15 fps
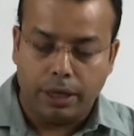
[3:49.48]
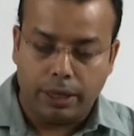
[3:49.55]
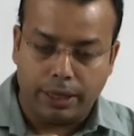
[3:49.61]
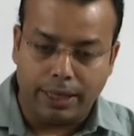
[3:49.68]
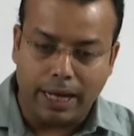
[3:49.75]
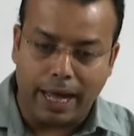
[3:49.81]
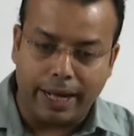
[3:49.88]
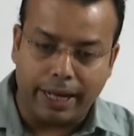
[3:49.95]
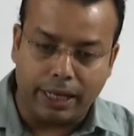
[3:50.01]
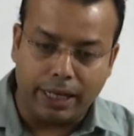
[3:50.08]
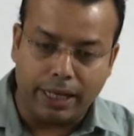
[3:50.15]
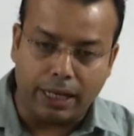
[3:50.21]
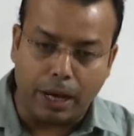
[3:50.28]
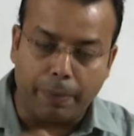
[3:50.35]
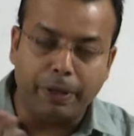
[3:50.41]

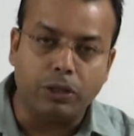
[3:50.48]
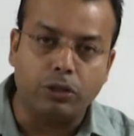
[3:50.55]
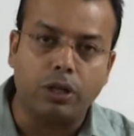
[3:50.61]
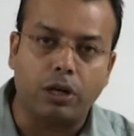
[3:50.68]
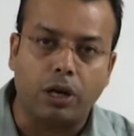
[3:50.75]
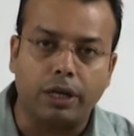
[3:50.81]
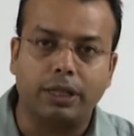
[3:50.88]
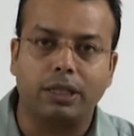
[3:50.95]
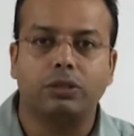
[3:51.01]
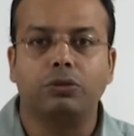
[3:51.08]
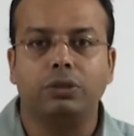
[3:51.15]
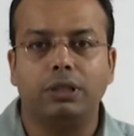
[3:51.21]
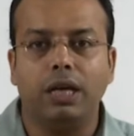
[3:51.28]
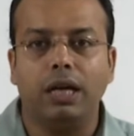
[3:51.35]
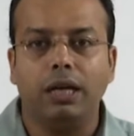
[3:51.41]
directly come into the contact
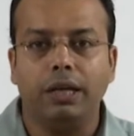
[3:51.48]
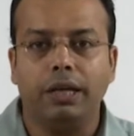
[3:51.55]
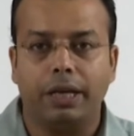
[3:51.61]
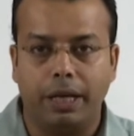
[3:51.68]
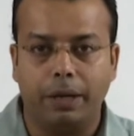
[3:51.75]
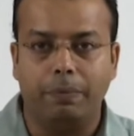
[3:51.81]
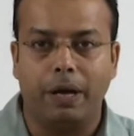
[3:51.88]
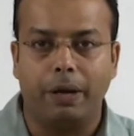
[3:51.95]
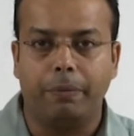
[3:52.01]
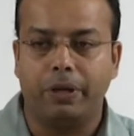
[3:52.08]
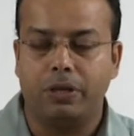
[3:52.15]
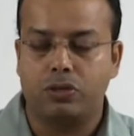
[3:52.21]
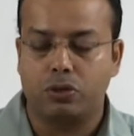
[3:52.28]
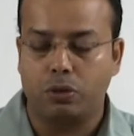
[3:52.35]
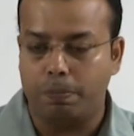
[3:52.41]
with the
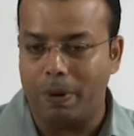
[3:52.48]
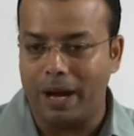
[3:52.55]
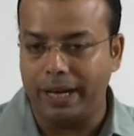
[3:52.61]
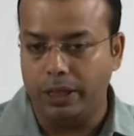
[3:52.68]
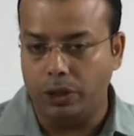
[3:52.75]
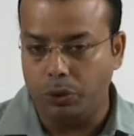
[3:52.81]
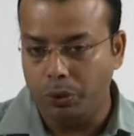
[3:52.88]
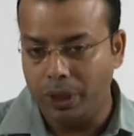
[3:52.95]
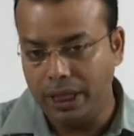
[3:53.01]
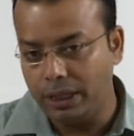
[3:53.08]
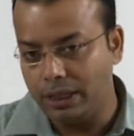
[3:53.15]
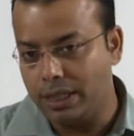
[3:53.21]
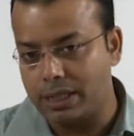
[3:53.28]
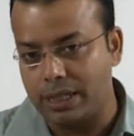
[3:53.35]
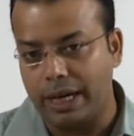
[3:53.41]
environment. So, by
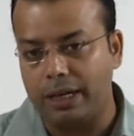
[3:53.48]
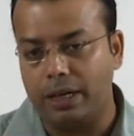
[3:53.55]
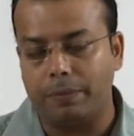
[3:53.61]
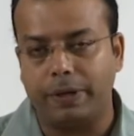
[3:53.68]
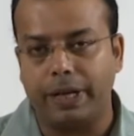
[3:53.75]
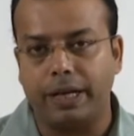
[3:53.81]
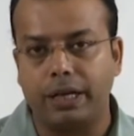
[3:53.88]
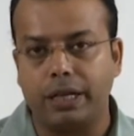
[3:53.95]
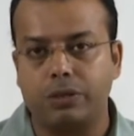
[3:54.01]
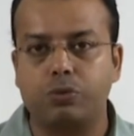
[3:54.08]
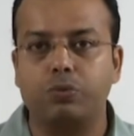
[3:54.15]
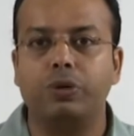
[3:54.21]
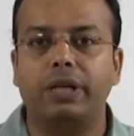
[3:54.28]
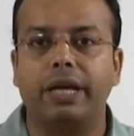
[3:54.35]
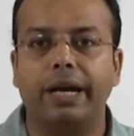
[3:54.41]
doing this kind of techniques
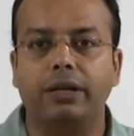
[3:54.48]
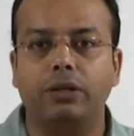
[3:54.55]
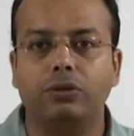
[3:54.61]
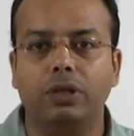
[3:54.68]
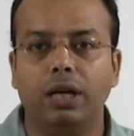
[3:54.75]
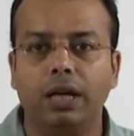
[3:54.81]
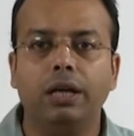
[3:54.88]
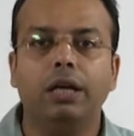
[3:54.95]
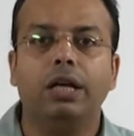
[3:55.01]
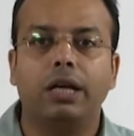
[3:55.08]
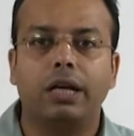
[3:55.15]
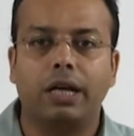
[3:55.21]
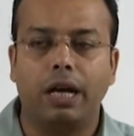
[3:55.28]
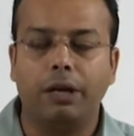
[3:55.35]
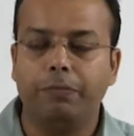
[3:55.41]
we can do the
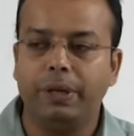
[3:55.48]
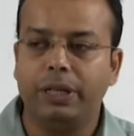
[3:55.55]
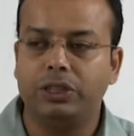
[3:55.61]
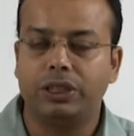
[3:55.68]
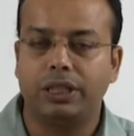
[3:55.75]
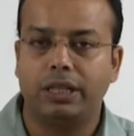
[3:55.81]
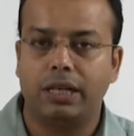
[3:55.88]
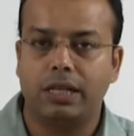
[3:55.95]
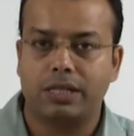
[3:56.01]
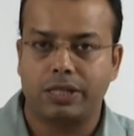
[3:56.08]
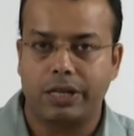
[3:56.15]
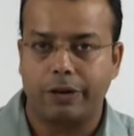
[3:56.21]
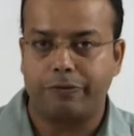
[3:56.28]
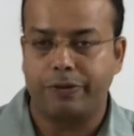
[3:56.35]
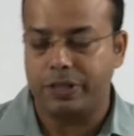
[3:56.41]
conventional
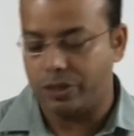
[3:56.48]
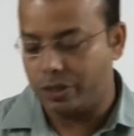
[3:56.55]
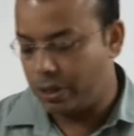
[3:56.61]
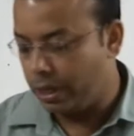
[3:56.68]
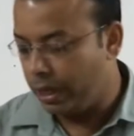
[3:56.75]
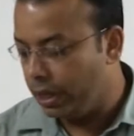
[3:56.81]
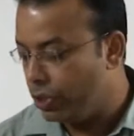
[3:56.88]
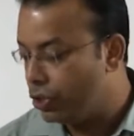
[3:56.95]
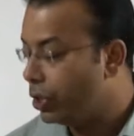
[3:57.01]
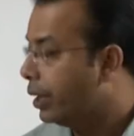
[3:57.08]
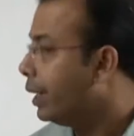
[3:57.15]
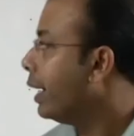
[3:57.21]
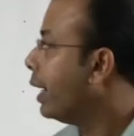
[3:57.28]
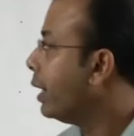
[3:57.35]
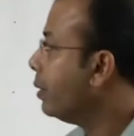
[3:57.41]
surface
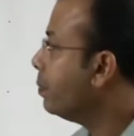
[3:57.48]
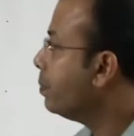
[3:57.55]
engineering.